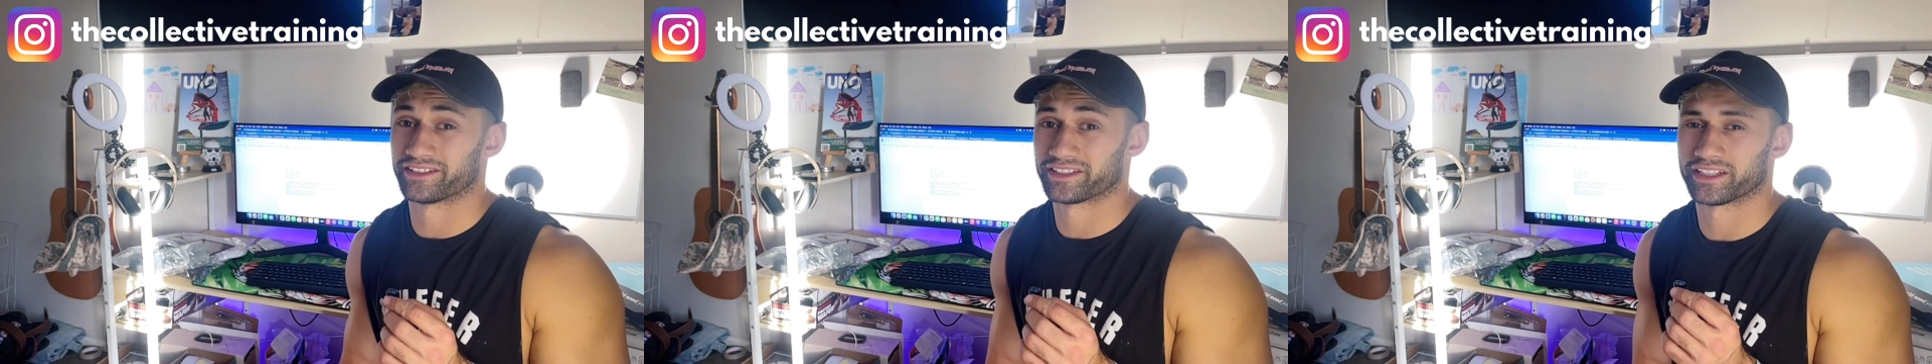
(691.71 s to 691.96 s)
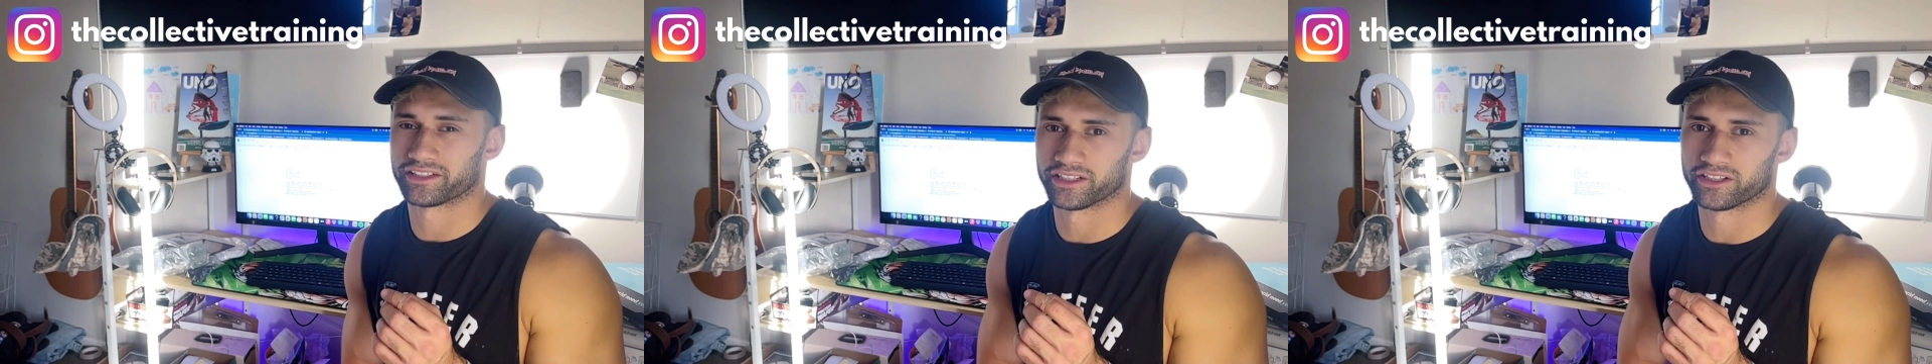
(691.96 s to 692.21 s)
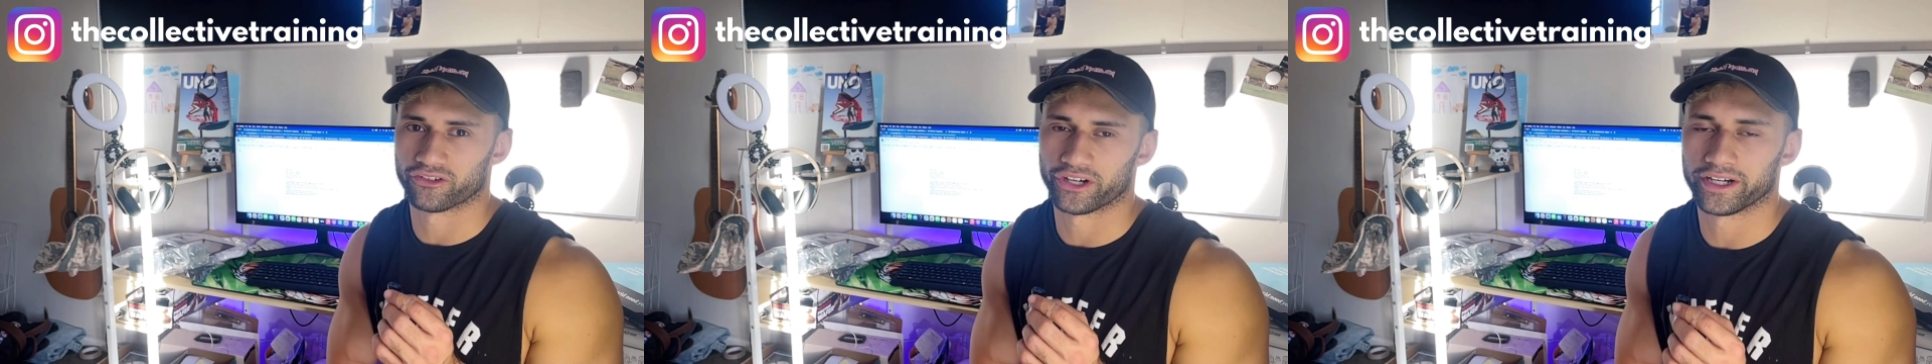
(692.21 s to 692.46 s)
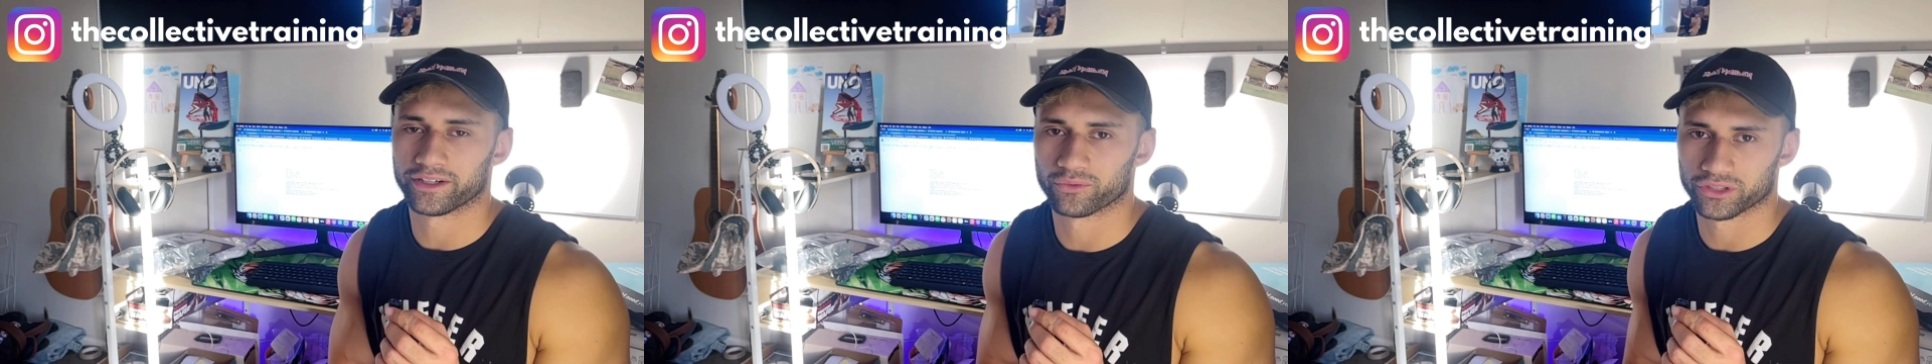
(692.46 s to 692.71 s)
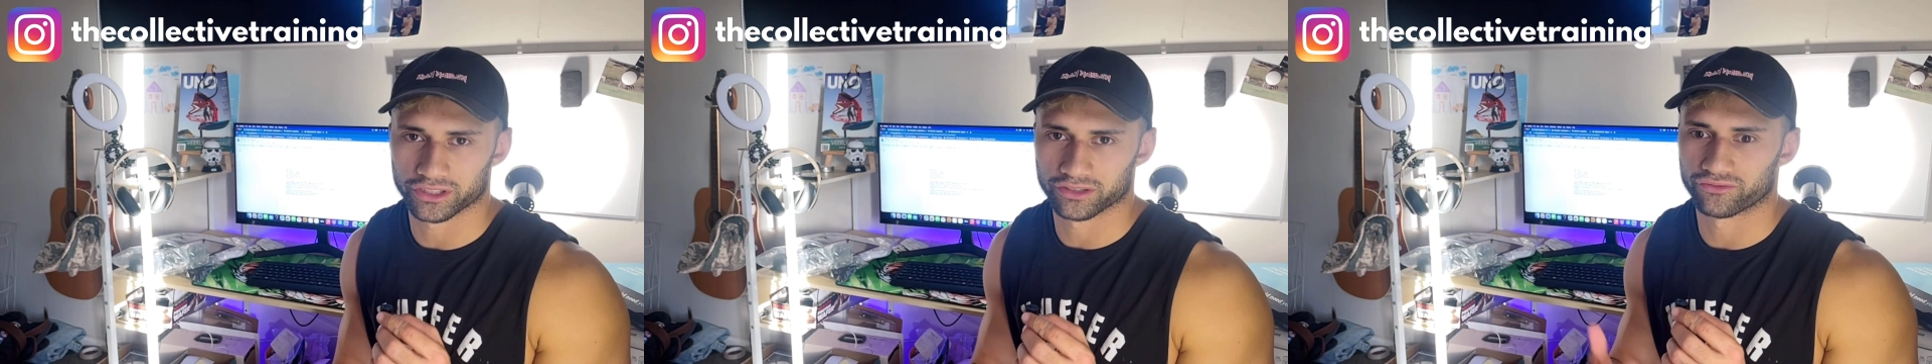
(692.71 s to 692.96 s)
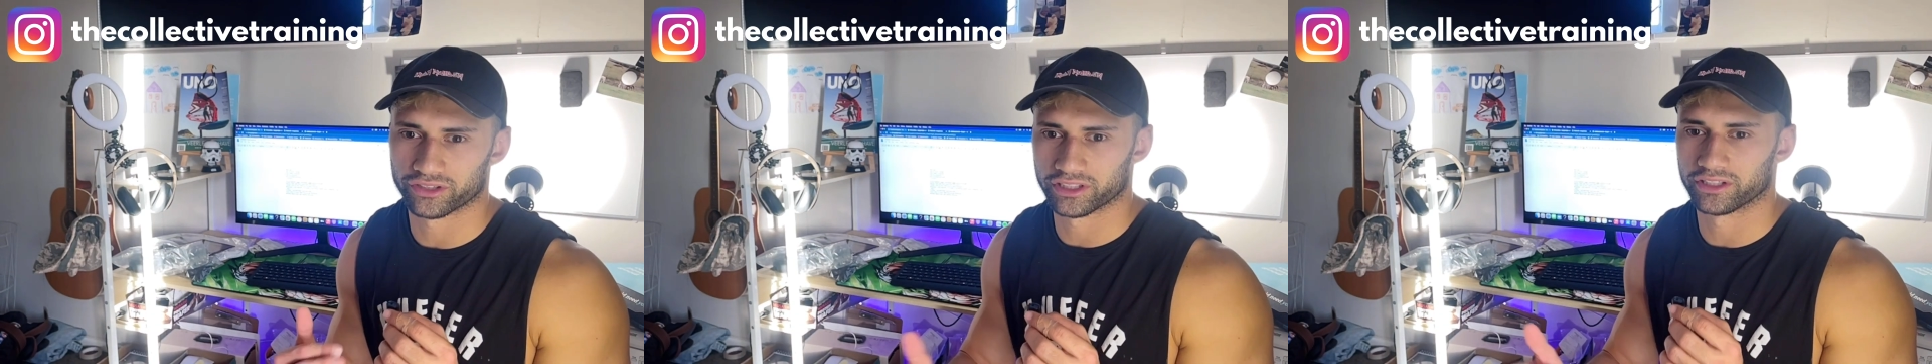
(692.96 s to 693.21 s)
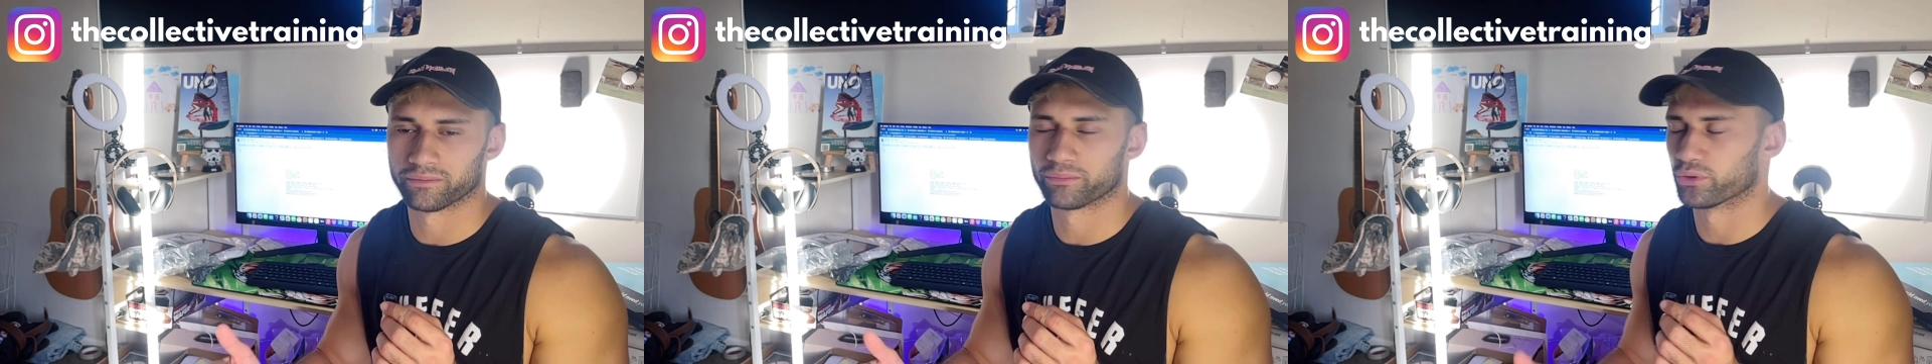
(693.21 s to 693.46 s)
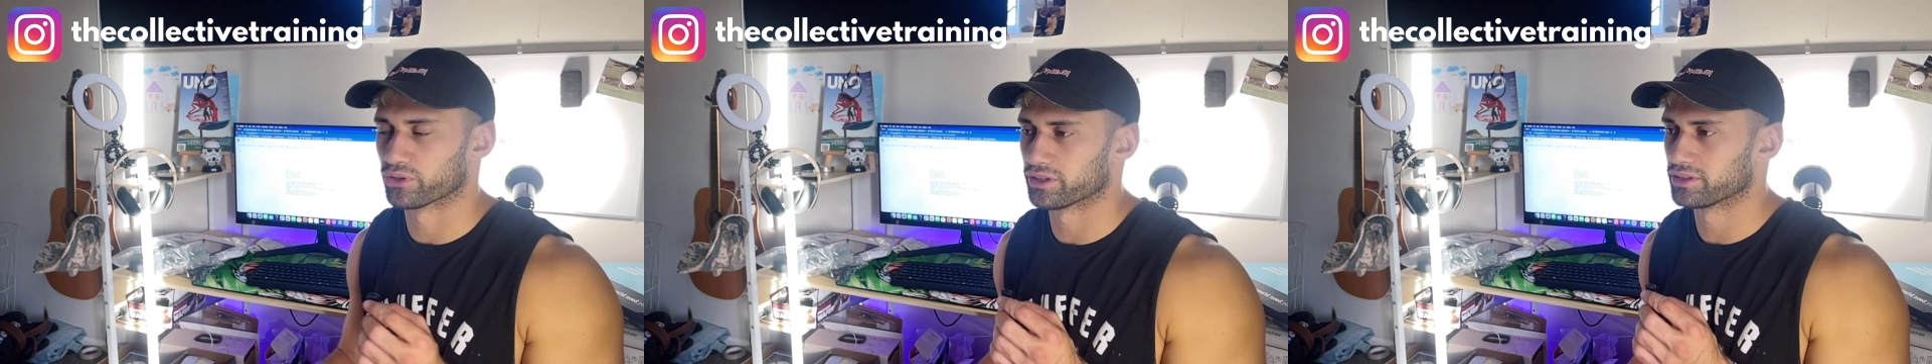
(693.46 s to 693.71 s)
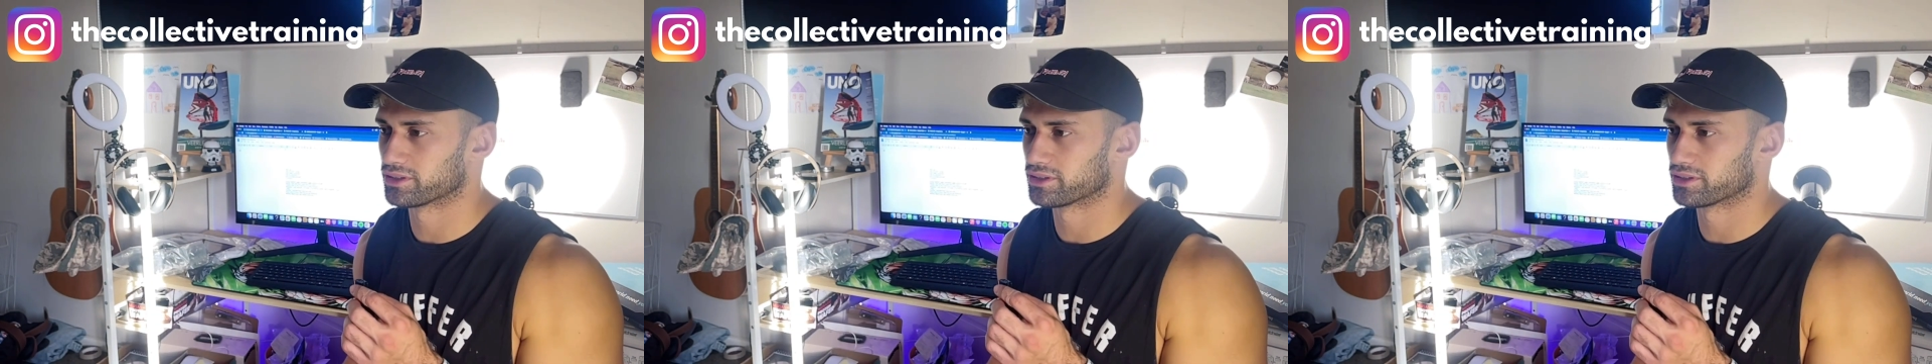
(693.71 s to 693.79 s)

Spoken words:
technique right, which is really important.